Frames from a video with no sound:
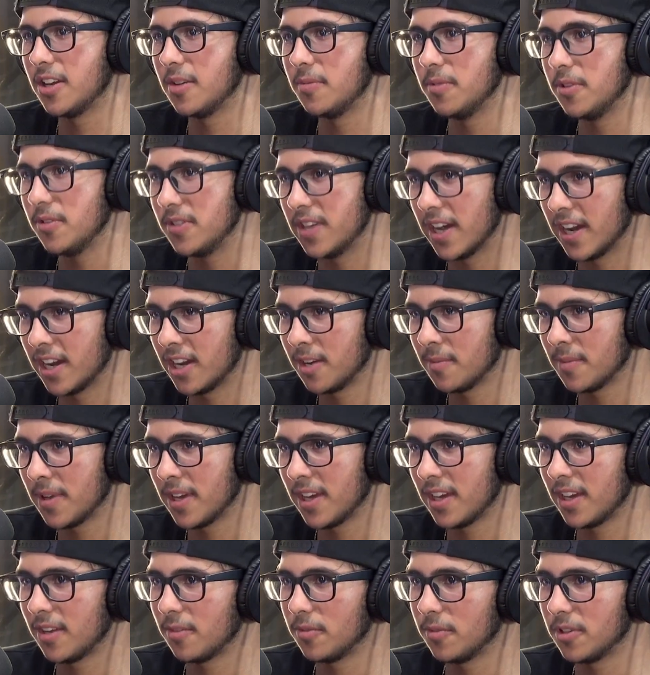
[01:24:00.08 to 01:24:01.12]

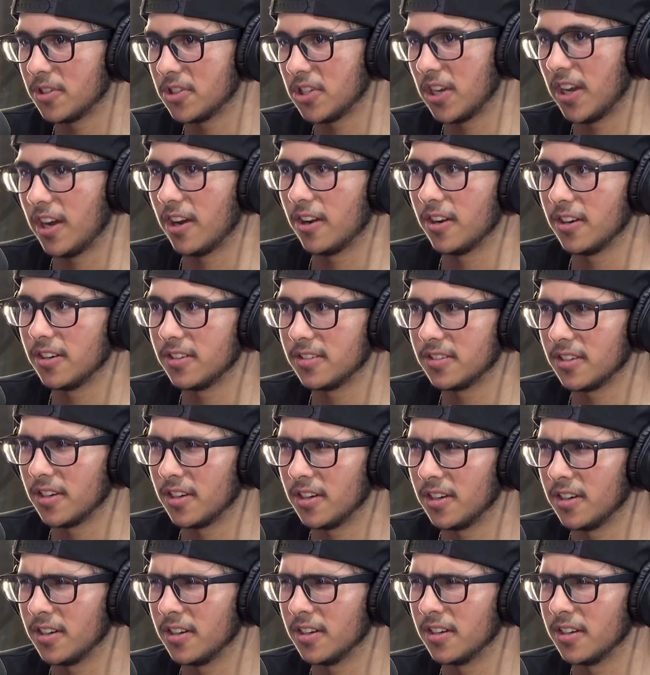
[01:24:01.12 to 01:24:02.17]
Dynamite, which airs
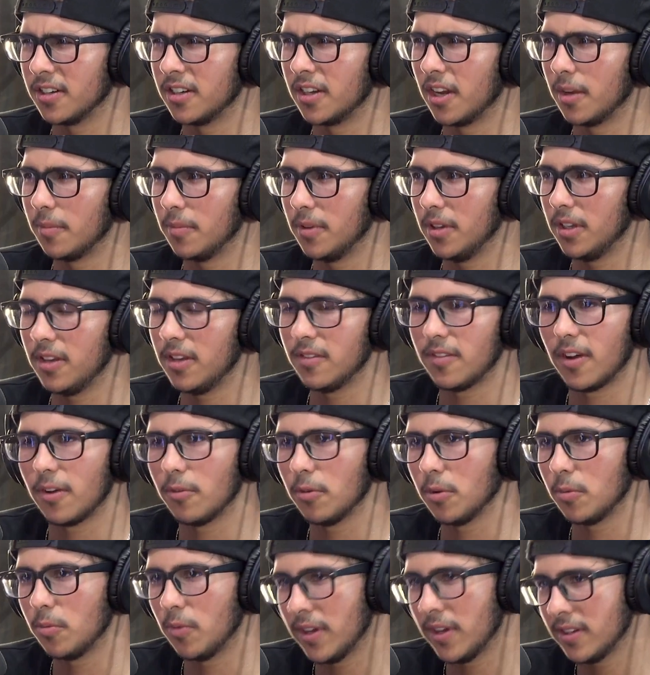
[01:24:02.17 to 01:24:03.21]
on, I believe, every
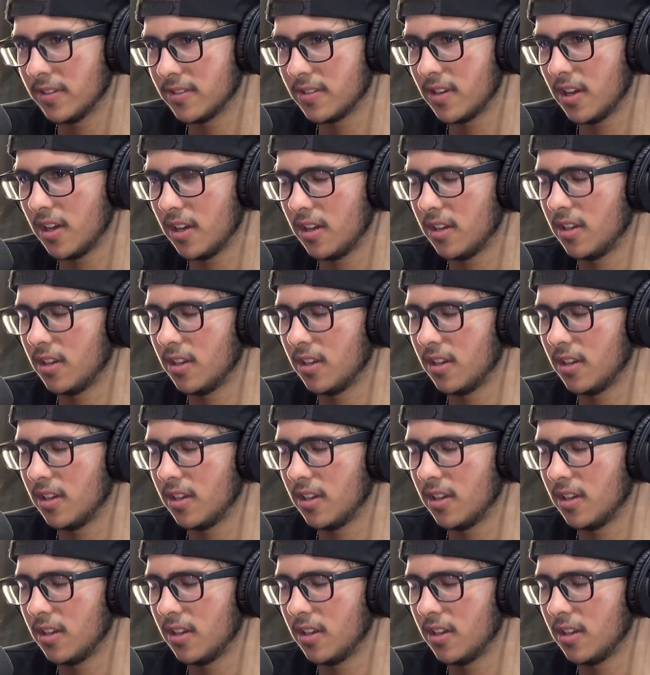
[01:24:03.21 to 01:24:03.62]
Wednesday.